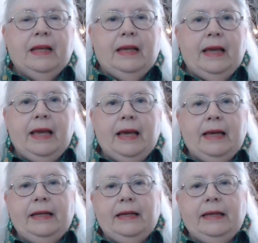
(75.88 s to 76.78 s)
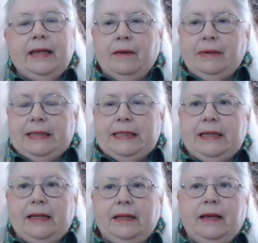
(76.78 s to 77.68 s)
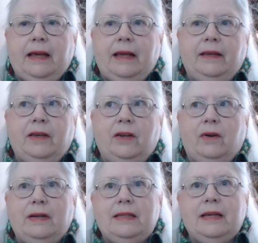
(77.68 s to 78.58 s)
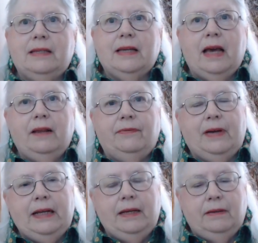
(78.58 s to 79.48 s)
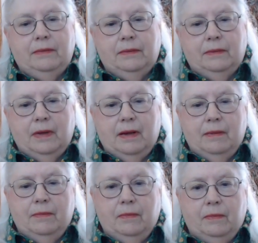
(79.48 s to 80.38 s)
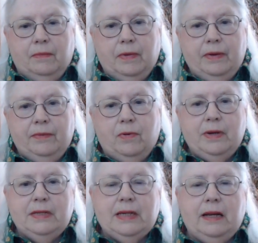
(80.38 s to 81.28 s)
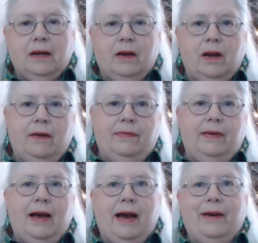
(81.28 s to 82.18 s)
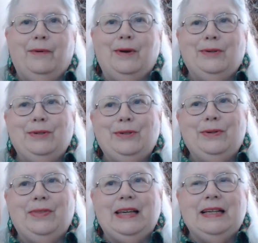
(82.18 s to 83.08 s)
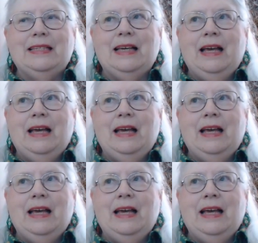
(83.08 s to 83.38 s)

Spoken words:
And we did. And, it's kind of funny. We've always kind of gone off on our own to do things.